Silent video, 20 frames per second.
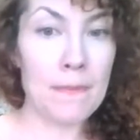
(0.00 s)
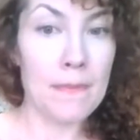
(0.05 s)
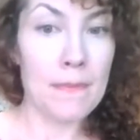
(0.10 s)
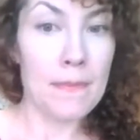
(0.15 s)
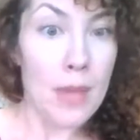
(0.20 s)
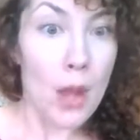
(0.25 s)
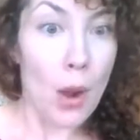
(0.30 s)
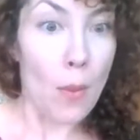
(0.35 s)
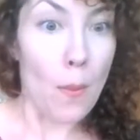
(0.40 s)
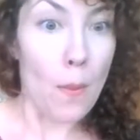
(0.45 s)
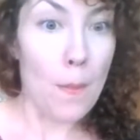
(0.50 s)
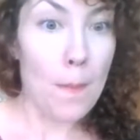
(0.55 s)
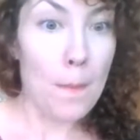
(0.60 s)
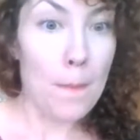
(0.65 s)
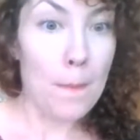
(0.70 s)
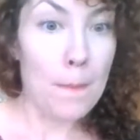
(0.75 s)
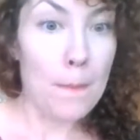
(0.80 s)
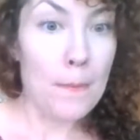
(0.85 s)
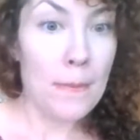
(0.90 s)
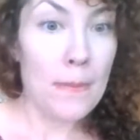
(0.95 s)
No.
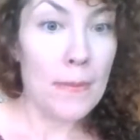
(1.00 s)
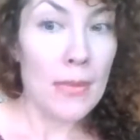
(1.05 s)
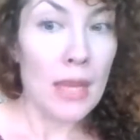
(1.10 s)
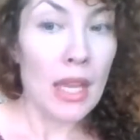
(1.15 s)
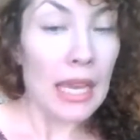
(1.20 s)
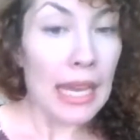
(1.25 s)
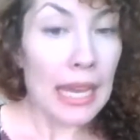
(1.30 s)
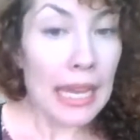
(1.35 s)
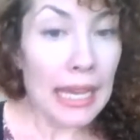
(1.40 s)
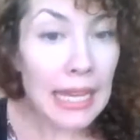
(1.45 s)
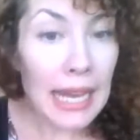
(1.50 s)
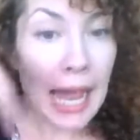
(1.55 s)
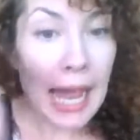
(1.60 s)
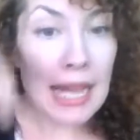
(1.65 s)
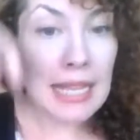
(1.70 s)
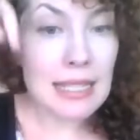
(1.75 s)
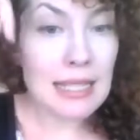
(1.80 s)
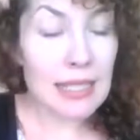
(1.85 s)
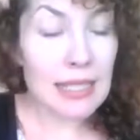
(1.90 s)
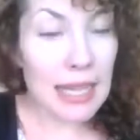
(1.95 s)
It
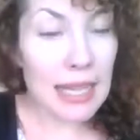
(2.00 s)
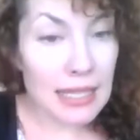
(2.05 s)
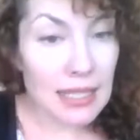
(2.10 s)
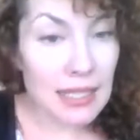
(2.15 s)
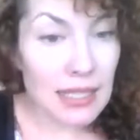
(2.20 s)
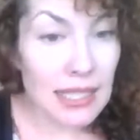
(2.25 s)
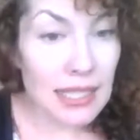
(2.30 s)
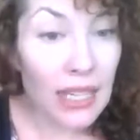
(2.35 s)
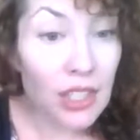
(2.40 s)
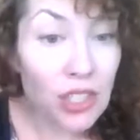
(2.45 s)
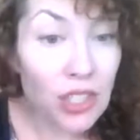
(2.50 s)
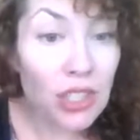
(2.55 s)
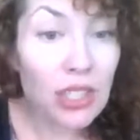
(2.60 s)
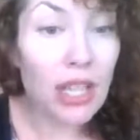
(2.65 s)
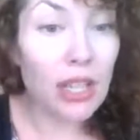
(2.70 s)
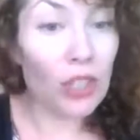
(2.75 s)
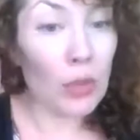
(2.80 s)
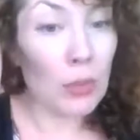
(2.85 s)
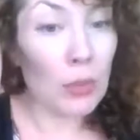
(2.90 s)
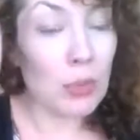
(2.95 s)
has a destination
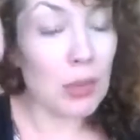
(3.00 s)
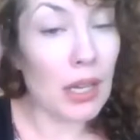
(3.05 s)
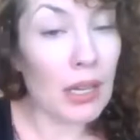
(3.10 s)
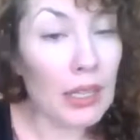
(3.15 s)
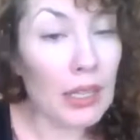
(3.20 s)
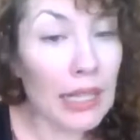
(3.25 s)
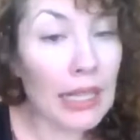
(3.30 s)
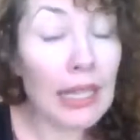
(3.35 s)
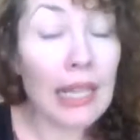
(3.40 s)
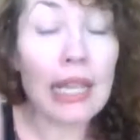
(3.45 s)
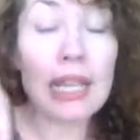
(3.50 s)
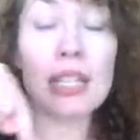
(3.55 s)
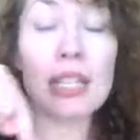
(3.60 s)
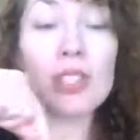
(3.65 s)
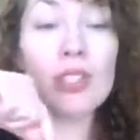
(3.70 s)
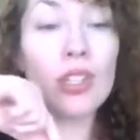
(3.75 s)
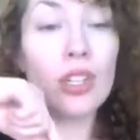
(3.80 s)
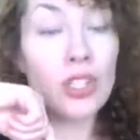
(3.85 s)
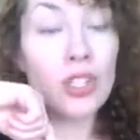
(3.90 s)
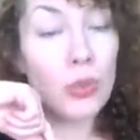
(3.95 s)
that you plugged in, and it's
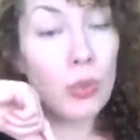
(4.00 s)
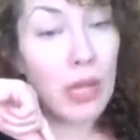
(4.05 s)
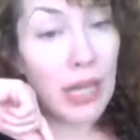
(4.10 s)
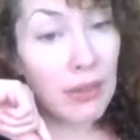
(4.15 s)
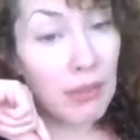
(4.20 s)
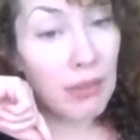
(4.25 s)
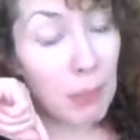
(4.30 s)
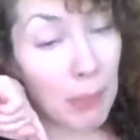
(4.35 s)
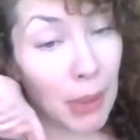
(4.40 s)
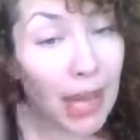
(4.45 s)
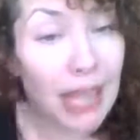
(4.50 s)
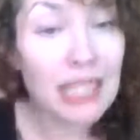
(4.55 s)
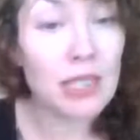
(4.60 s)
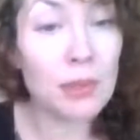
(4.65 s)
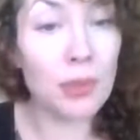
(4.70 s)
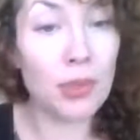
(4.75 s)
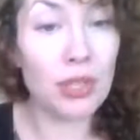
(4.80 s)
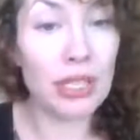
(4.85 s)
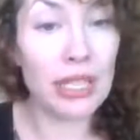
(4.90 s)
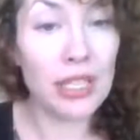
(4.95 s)
going to do whatever
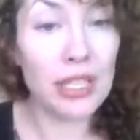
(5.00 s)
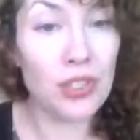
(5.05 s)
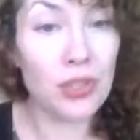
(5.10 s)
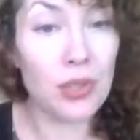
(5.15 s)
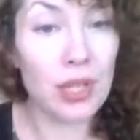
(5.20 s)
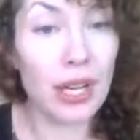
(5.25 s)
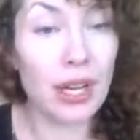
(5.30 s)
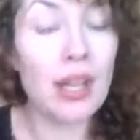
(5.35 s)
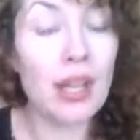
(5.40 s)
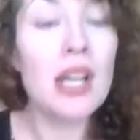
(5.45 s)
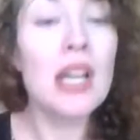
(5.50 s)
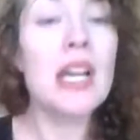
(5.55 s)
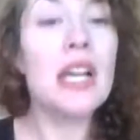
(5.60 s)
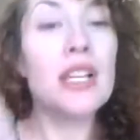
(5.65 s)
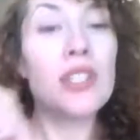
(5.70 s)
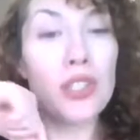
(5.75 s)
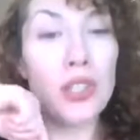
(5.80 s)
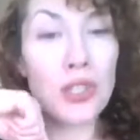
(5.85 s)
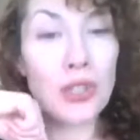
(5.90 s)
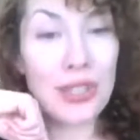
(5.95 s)
possible to get you there.
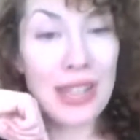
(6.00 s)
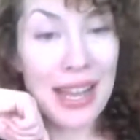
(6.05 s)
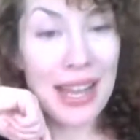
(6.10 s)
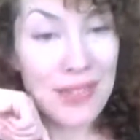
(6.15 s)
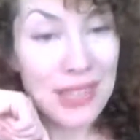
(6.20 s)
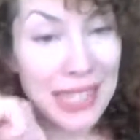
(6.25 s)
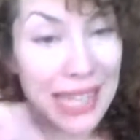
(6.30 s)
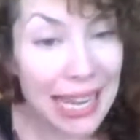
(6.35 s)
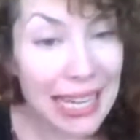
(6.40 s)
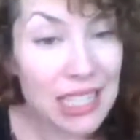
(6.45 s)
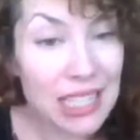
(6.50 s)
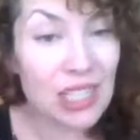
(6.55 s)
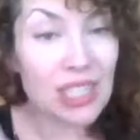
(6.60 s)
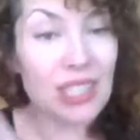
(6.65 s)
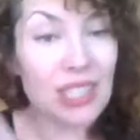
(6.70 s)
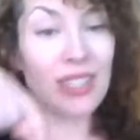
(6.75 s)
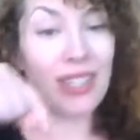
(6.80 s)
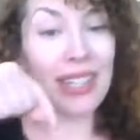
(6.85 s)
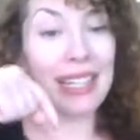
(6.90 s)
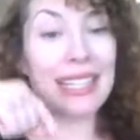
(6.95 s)
So your navigation
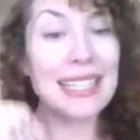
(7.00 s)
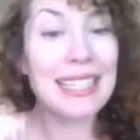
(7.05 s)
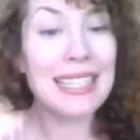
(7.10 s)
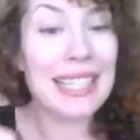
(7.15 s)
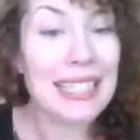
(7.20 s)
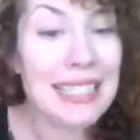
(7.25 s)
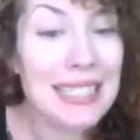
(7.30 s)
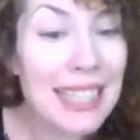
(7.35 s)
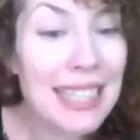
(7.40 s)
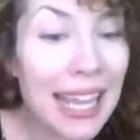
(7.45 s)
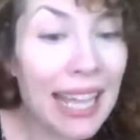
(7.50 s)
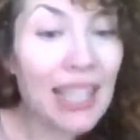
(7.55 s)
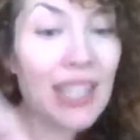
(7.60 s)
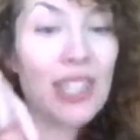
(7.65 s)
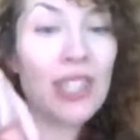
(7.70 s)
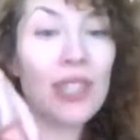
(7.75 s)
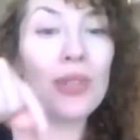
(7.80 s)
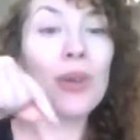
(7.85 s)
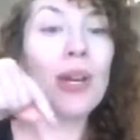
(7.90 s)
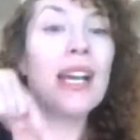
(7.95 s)
is going to
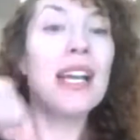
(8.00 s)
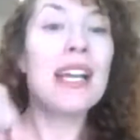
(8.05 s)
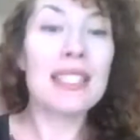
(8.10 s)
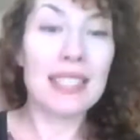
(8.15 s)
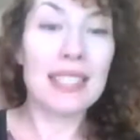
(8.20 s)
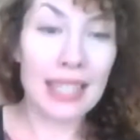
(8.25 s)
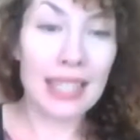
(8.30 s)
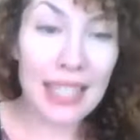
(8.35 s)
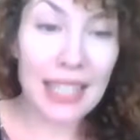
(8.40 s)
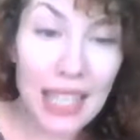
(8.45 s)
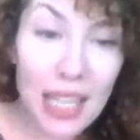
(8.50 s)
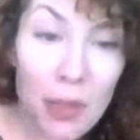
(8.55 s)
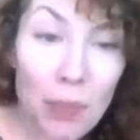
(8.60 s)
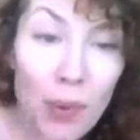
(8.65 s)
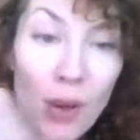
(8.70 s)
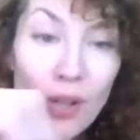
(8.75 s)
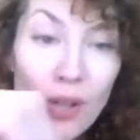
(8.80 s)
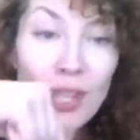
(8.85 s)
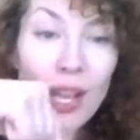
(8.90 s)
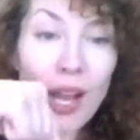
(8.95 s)
continue to keep
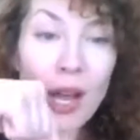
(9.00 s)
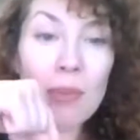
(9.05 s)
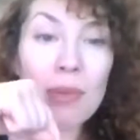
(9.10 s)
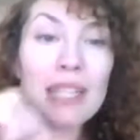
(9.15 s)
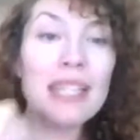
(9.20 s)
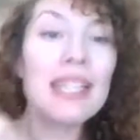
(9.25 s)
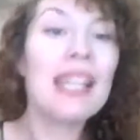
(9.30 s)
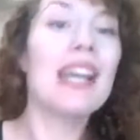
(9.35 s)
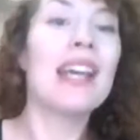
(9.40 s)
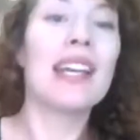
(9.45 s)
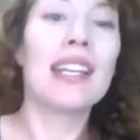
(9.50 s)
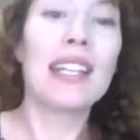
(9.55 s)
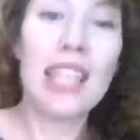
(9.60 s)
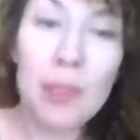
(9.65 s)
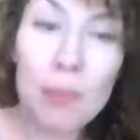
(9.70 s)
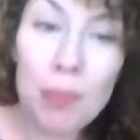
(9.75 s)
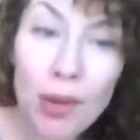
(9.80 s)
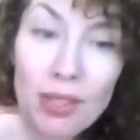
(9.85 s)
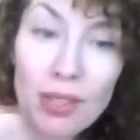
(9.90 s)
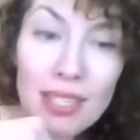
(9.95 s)
on coming,
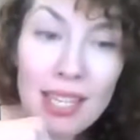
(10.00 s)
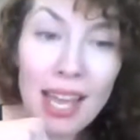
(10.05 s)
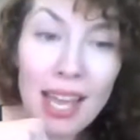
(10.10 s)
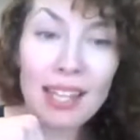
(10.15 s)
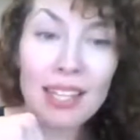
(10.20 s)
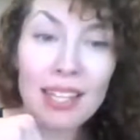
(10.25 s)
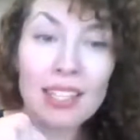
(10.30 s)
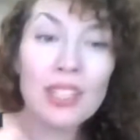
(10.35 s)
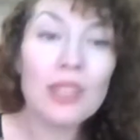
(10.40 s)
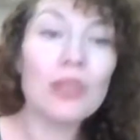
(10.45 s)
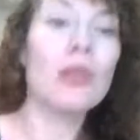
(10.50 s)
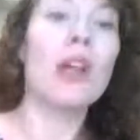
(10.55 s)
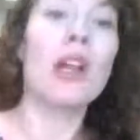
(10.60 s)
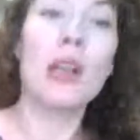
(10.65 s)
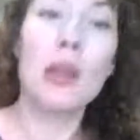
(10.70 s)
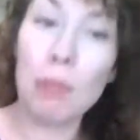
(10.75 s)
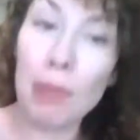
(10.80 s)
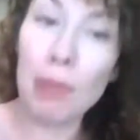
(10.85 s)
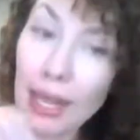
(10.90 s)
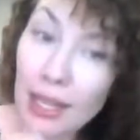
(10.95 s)
keep on telling you
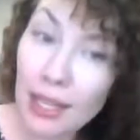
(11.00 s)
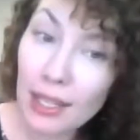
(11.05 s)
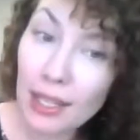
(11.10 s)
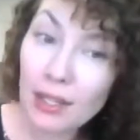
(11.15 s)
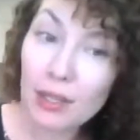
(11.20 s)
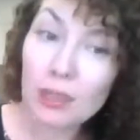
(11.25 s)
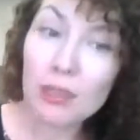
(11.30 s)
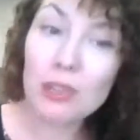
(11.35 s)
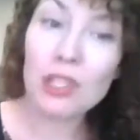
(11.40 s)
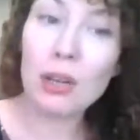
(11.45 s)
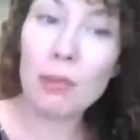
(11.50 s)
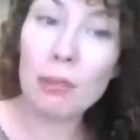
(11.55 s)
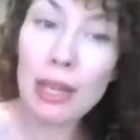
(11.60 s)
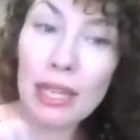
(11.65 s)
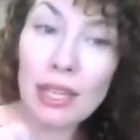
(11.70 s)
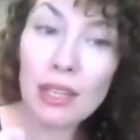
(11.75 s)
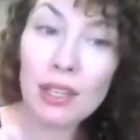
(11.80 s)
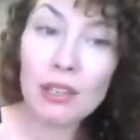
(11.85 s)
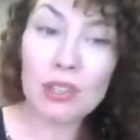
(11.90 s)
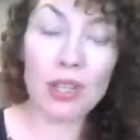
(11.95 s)
to make a U-turn,
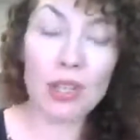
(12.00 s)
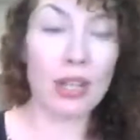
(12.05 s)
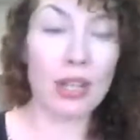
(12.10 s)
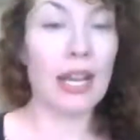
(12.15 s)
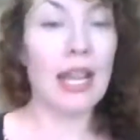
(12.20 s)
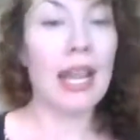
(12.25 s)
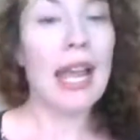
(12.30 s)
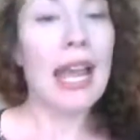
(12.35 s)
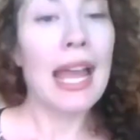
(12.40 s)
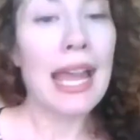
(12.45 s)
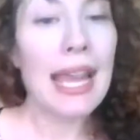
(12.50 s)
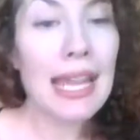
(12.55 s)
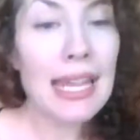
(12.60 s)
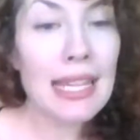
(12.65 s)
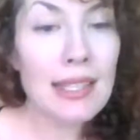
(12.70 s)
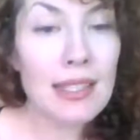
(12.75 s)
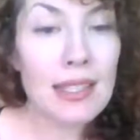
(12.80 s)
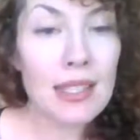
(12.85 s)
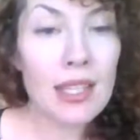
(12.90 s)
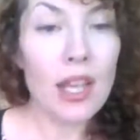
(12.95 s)
make a U-turn.
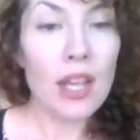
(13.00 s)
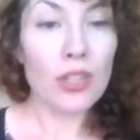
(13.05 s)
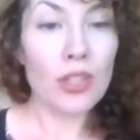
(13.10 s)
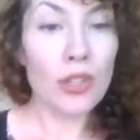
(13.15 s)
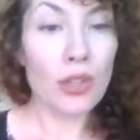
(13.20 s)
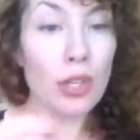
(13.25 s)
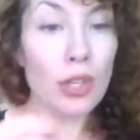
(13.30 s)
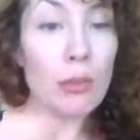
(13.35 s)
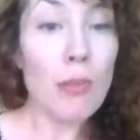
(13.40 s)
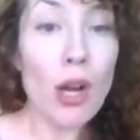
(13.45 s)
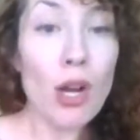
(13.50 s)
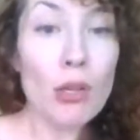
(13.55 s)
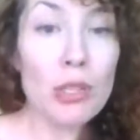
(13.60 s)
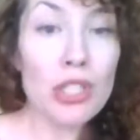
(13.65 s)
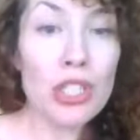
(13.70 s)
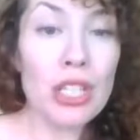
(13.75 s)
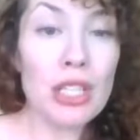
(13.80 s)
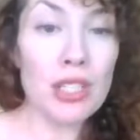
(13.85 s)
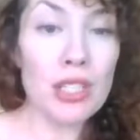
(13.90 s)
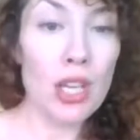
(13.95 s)
Hence, your
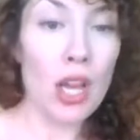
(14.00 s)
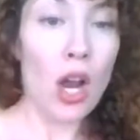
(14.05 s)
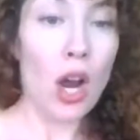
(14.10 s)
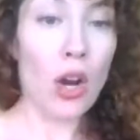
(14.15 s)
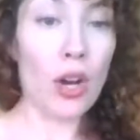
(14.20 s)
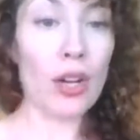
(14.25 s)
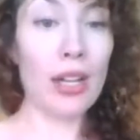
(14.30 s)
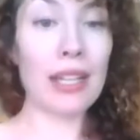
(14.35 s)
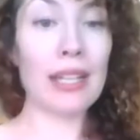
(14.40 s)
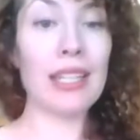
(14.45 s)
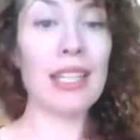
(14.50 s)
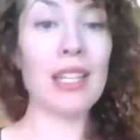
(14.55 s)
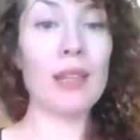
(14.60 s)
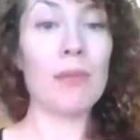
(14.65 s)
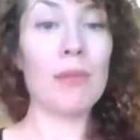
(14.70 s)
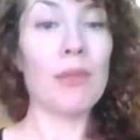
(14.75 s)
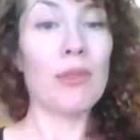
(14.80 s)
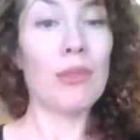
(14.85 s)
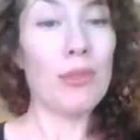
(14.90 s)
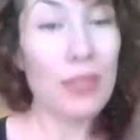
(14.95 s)
emotions are going to
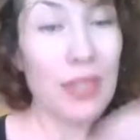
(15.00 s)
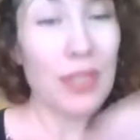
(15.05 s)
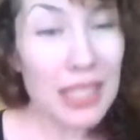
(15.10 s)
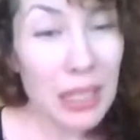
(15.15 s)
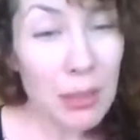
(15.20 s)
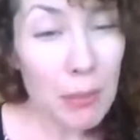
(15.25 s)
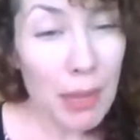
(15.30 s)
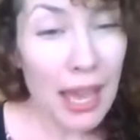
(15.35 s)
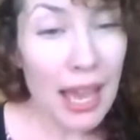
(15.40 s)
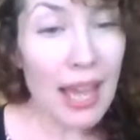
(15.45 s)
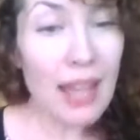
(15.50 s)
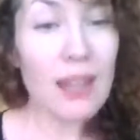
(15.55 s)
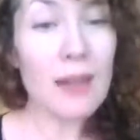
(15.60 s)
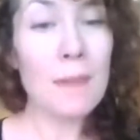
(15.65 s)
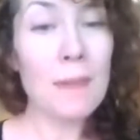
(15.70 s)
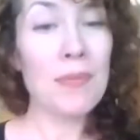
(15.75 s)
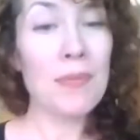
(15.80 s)
keep feeling bad,